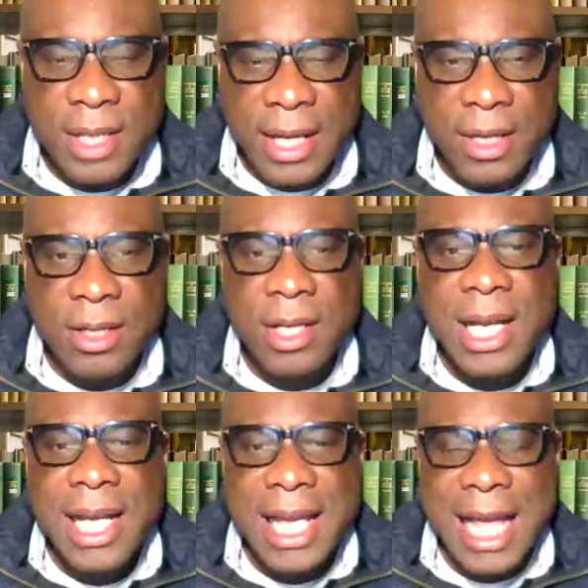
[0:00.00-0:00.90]
Second,
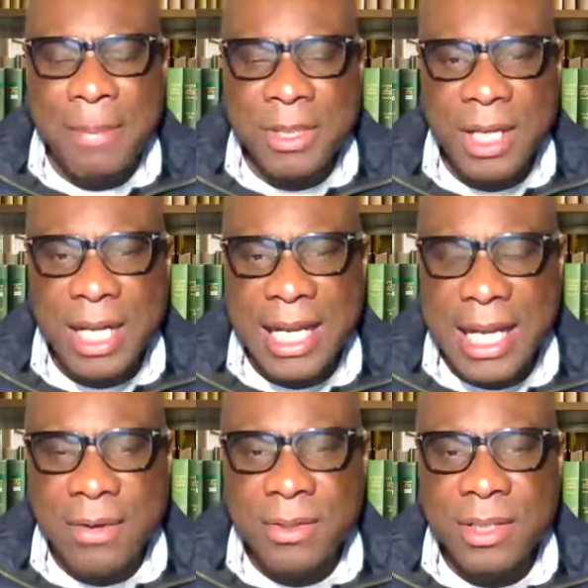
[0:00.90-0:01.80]
a capital
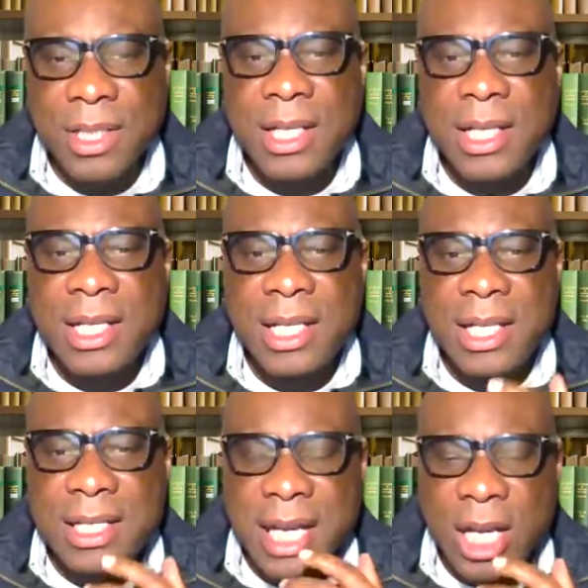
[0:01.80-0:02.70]
account
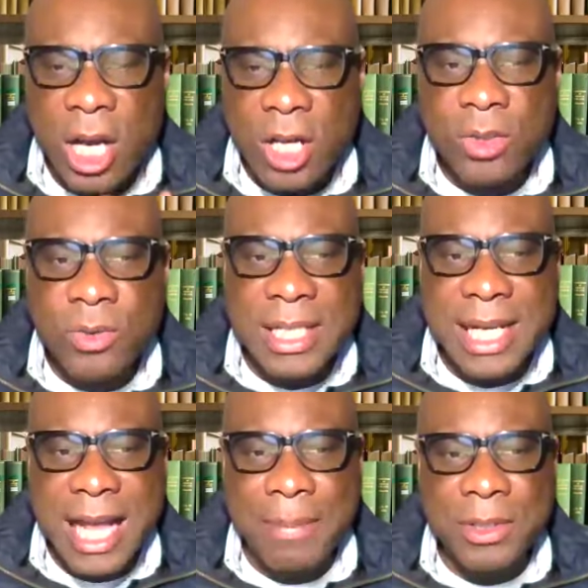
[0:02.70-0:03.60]
is a
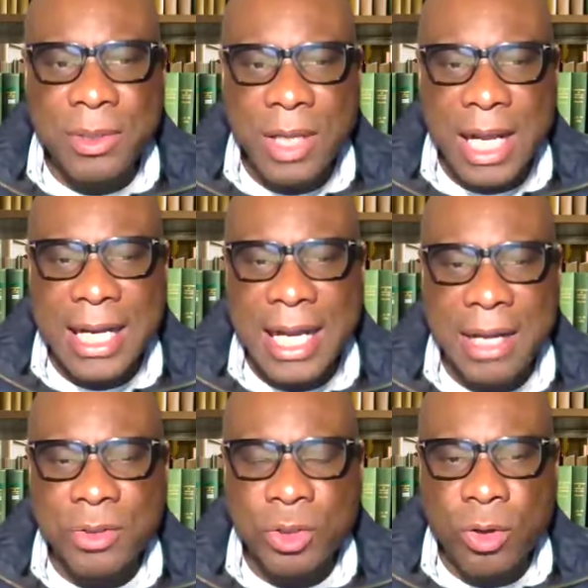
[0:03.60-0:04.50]
country's capital
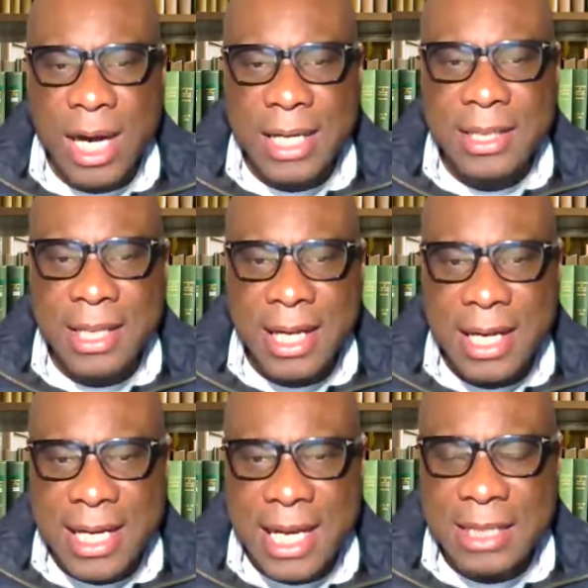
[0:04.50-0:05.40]
account tracks
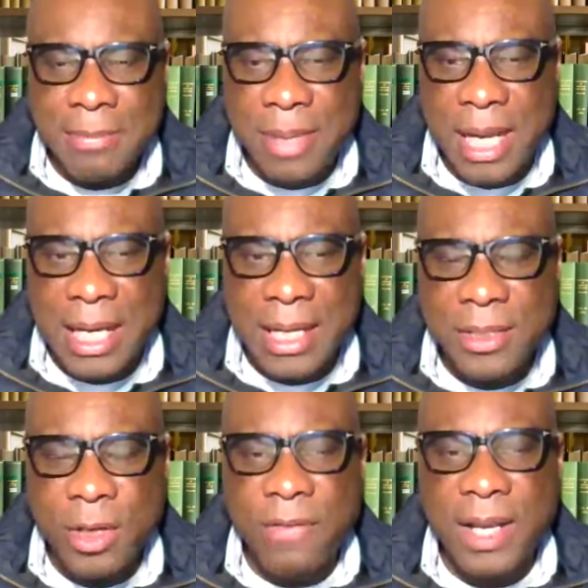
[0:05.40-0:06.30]
the net
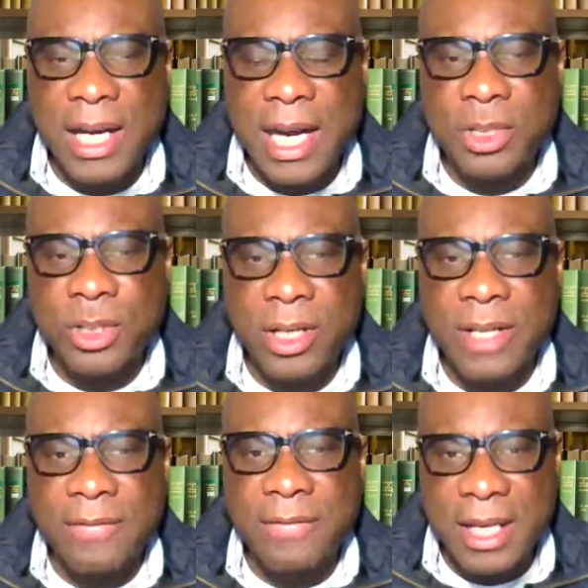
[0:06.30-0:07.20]
balance of
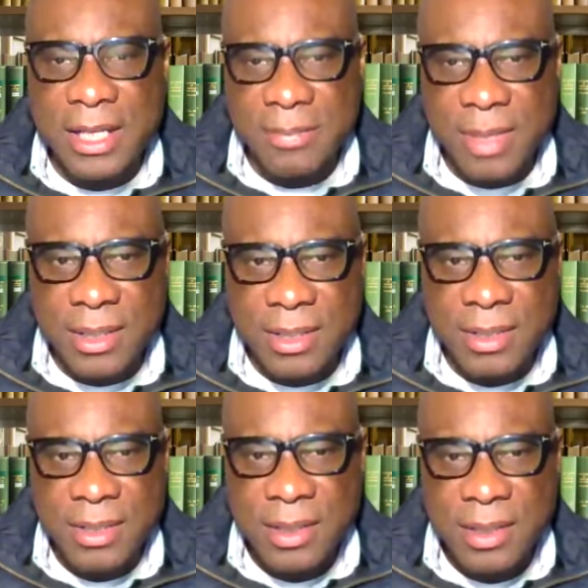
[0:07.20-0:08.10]
international
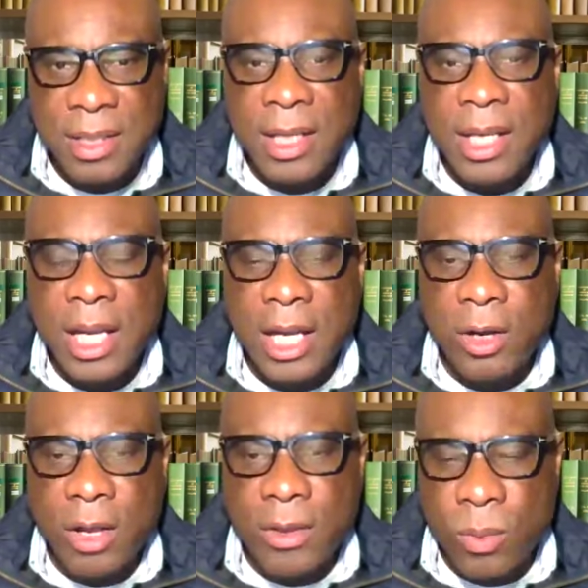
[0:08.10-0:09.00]
investments.
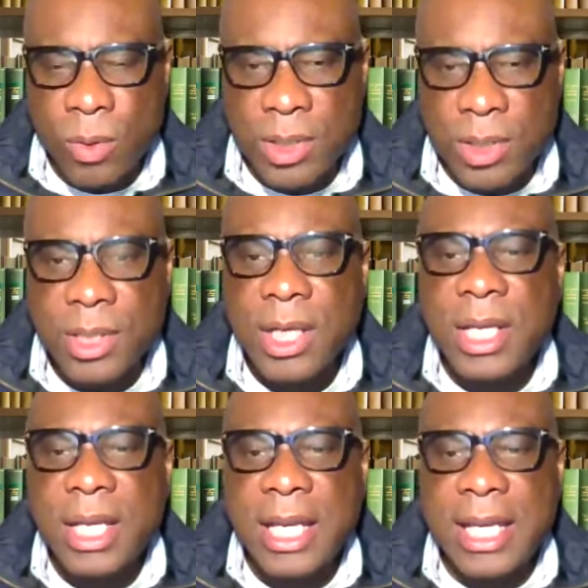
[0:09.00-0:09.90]
In other words,
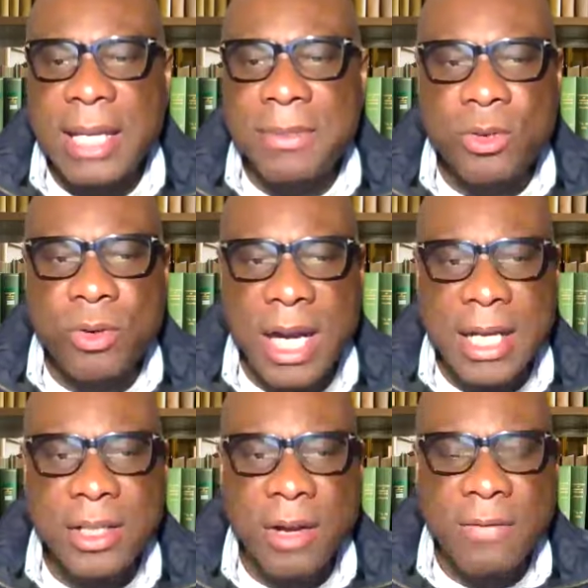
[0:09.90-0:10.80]
it keeps
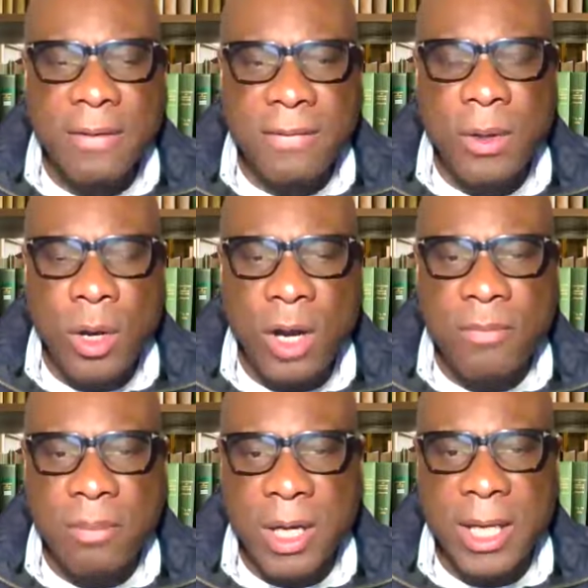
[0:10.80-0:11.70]
track of the flow
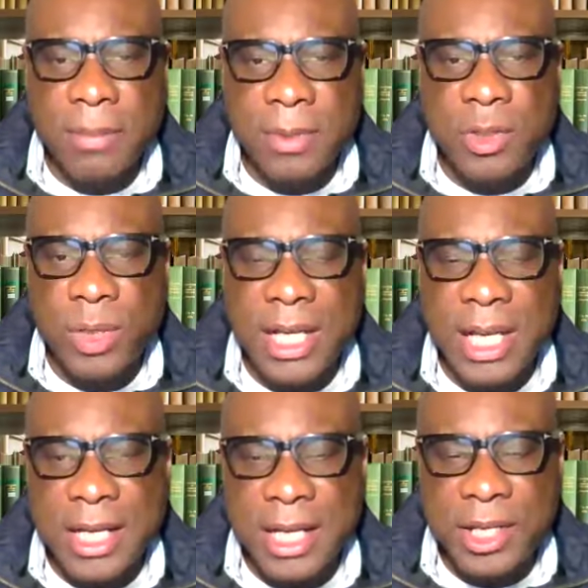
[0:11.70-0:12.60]
of money
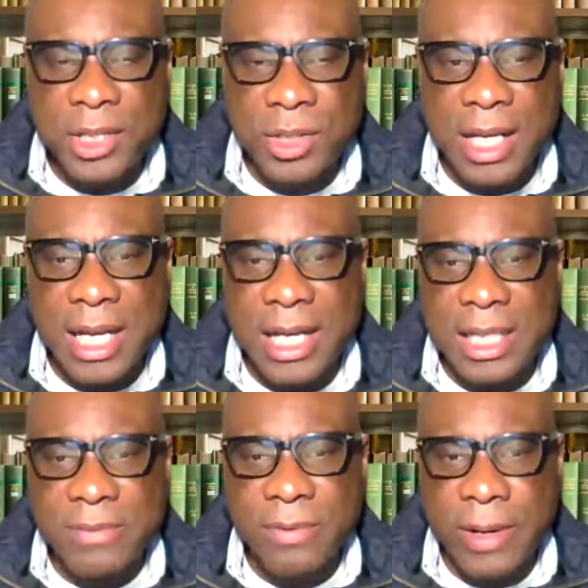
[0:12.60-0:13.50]
between a nation
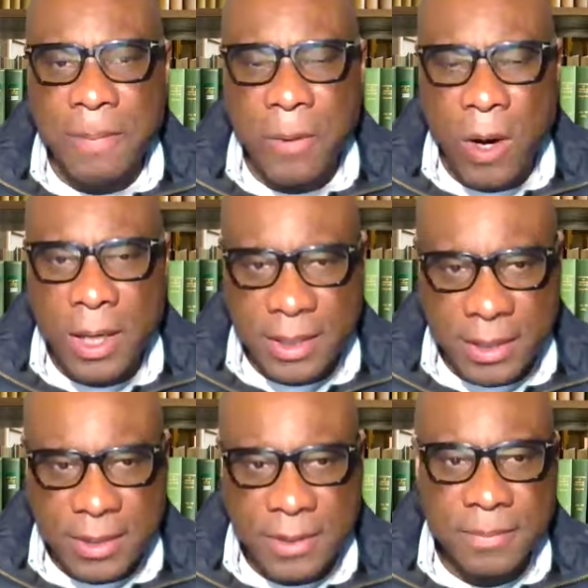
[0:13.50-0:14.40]
and its foreign
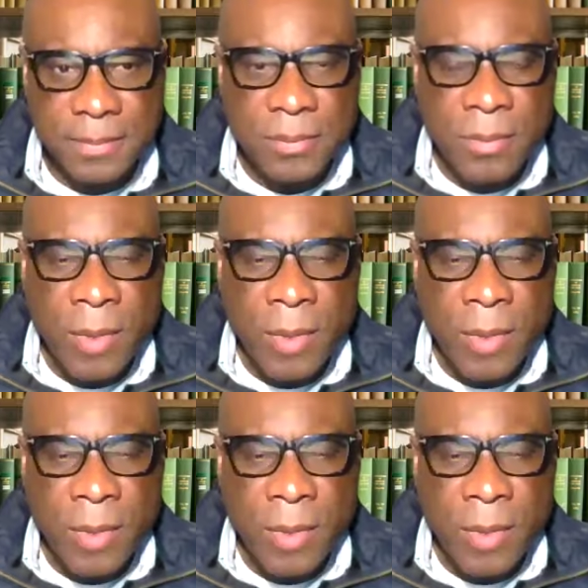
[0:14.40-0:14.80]
partners.